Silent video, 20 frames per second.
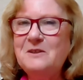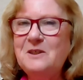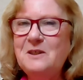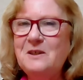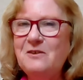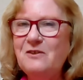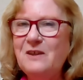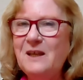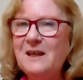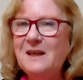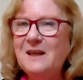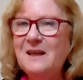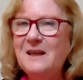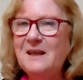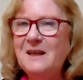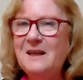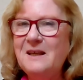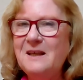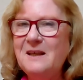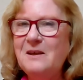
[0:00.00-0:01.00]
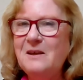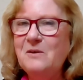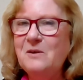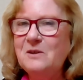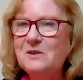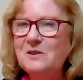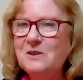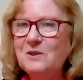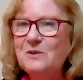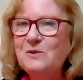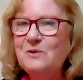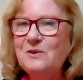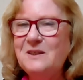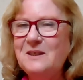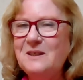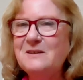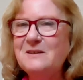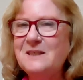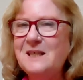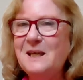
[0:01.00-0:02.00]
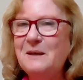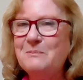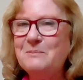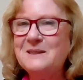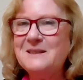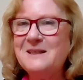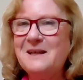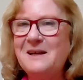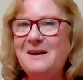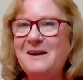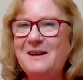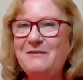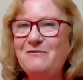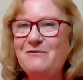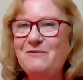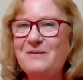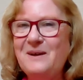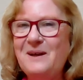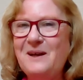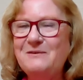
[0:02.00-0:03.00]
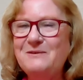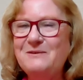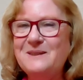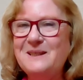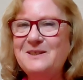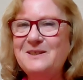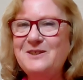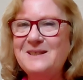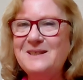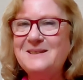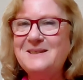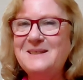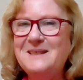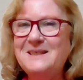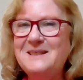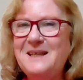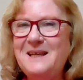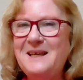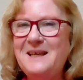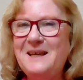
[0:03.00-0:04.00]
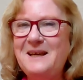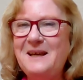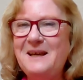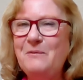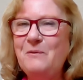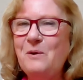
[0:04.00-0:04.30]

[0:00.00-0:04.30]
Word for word: do you think you could do the tips that I've I've suggested here?